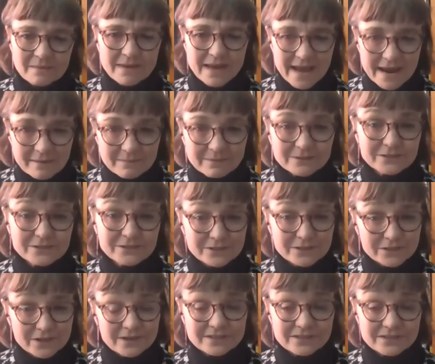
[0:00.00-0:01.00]
But Aboriginal
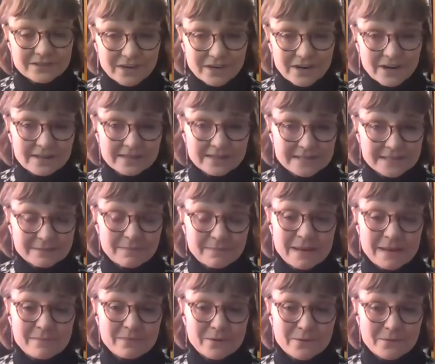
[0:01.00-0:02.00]
and Torres Strait Islander
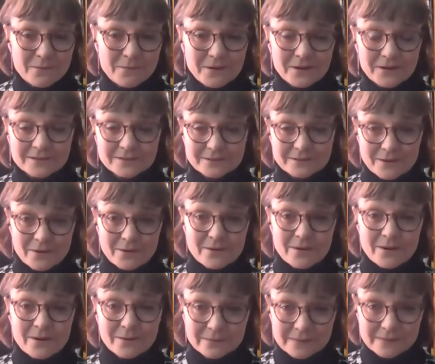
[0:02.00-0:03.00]
people work
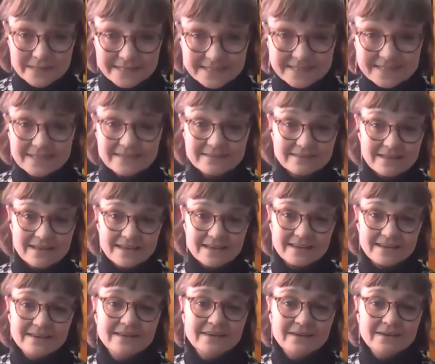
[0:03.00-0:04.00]
so
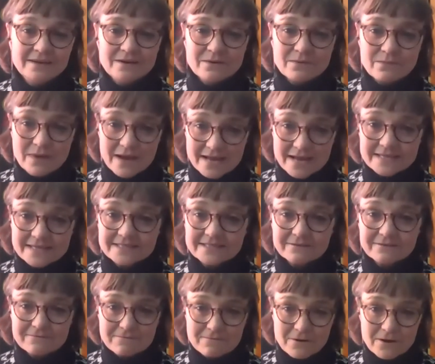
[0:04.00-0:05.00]
holistically.
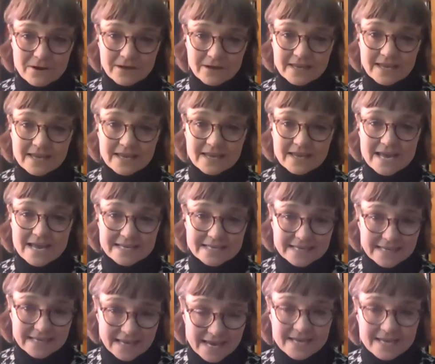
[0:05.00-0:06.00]
Ways of working,
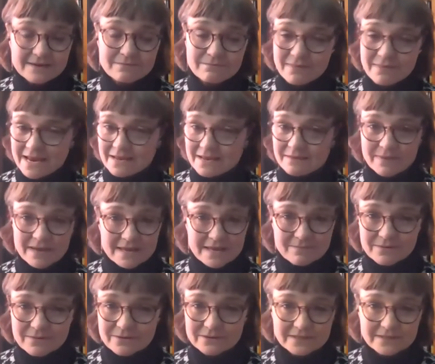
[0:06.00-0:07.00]
again, many
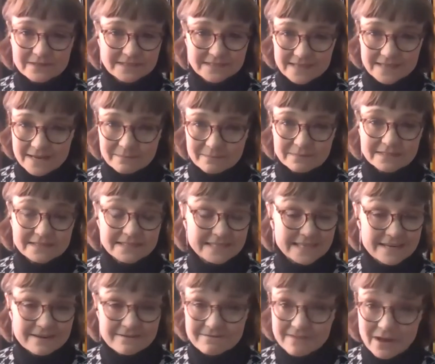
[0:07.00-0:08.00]
people, it seems,
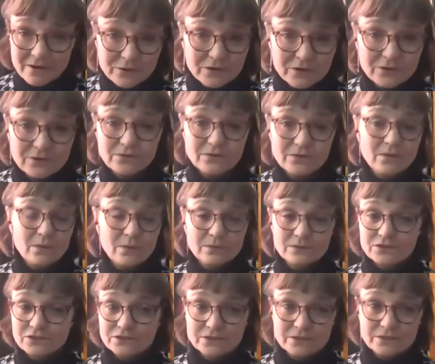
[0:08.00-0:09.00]
devalue
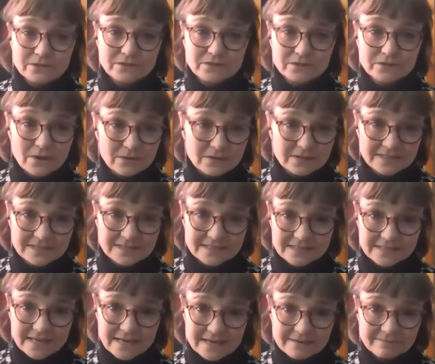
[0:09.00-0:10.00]
or choose not to
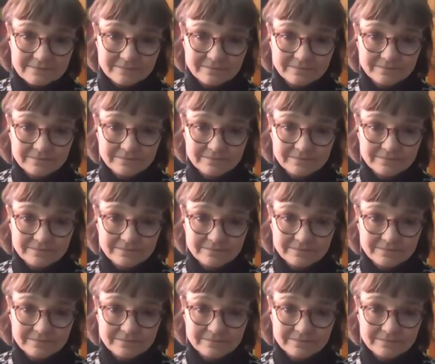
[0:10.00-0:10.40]
see.